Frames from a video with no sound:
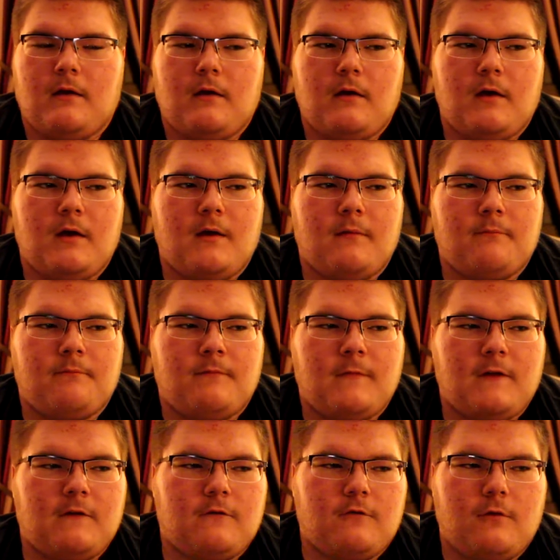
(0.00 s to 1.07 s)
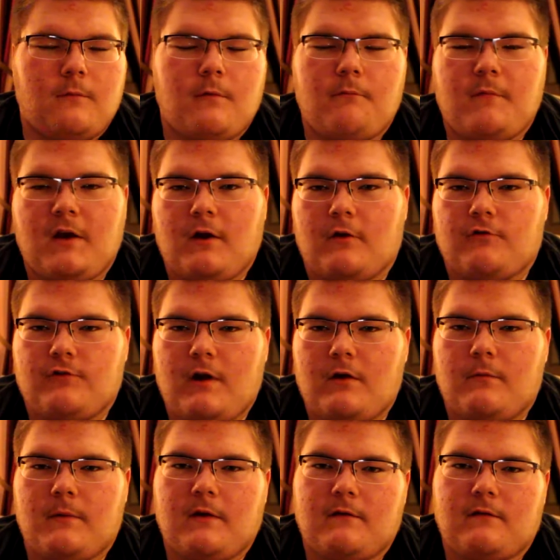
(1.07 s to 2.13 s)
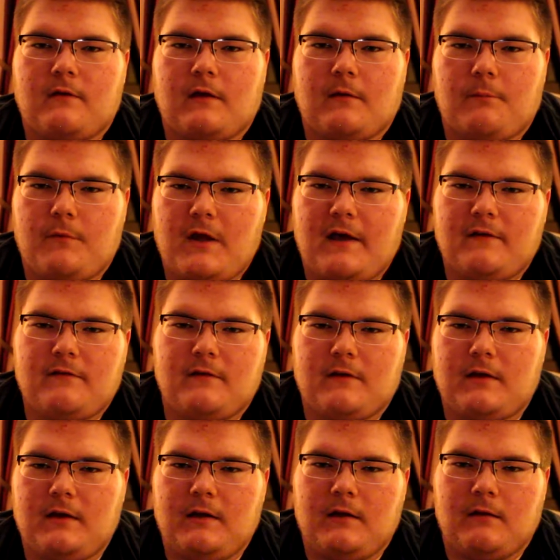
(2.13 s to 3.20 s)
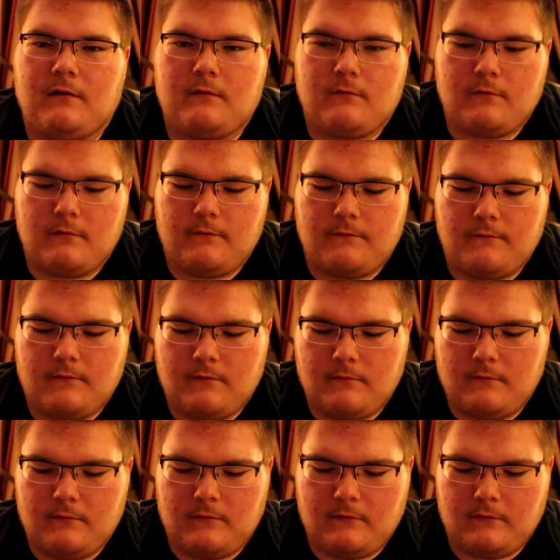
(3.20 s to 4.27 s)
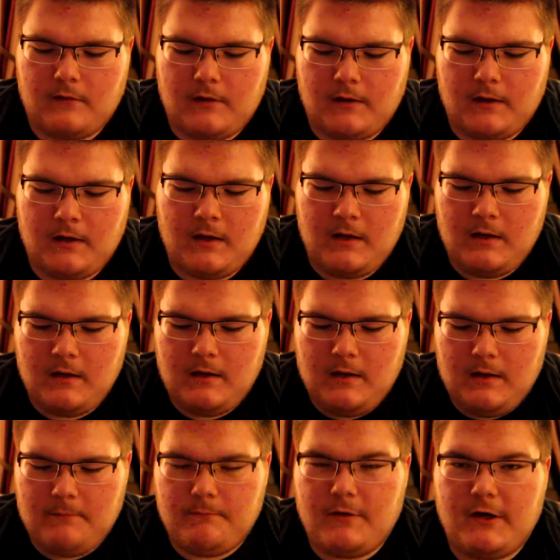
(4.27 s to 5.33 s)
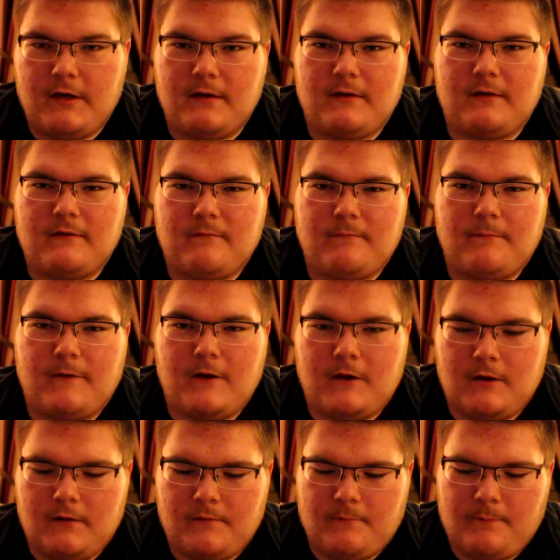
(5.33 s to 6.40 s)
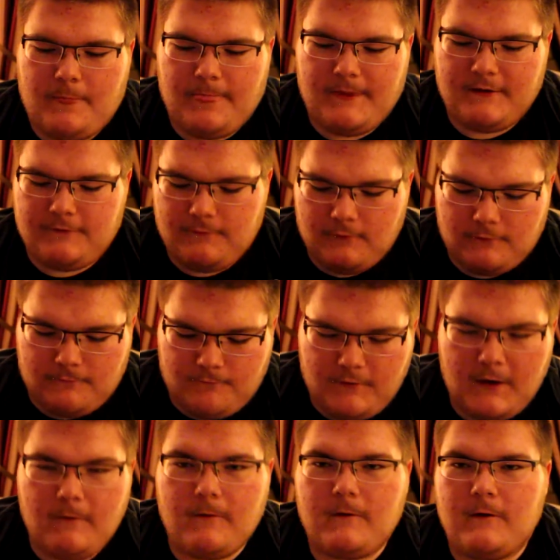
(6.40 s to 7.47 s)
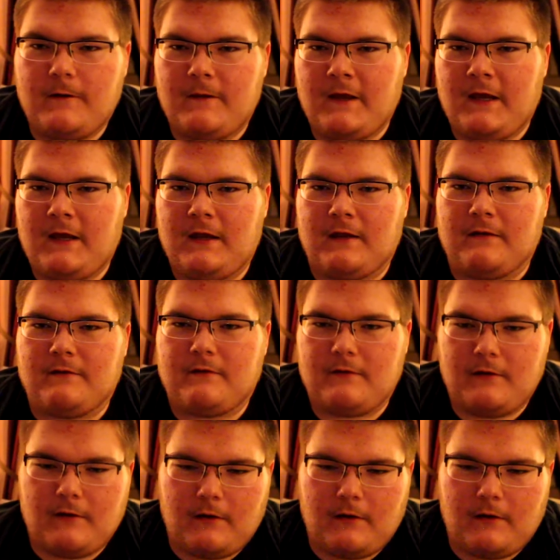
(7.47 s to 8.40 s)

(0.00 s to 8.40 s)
And the Turbo may not shatter because it's like a plasticky sort of design, but this feels very good in the hands.